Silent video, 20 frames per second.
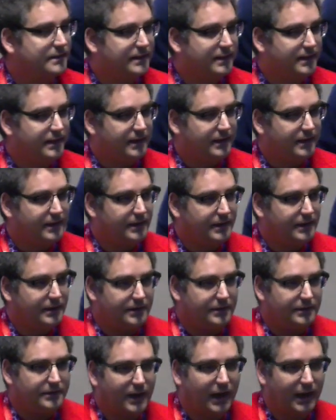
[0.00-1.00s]

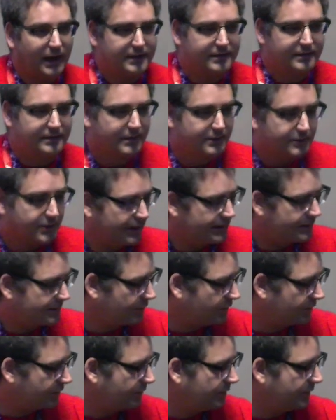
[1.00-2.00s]
The night, tonight
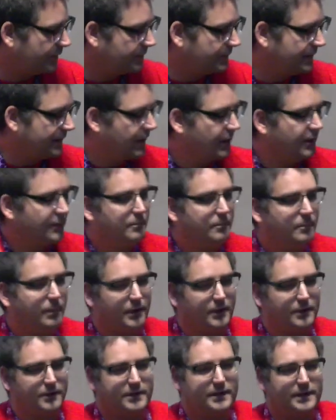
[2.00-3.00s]
there also will be a
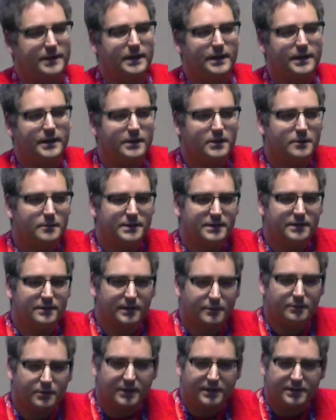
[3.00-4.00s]
party. It'll be in the
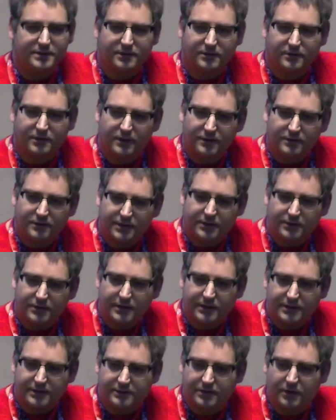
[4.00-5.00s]
same location as last
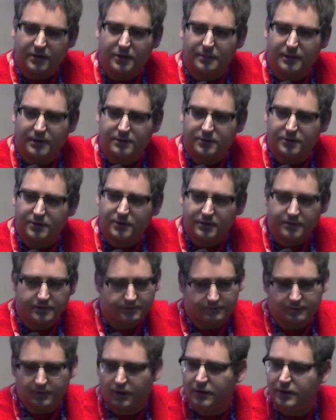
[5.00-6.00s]
year. It's Le
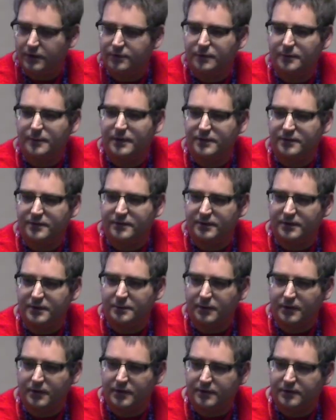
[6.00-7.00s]
Bateau. All information is in
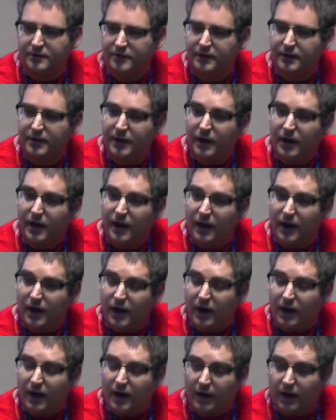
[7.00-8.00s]
the booklet.
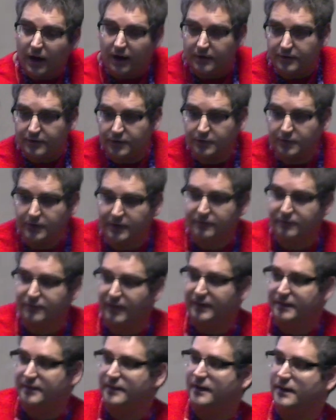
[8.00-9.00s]
Uh, so you can
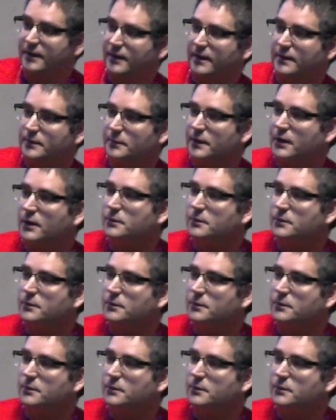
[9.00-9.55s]
find there, and we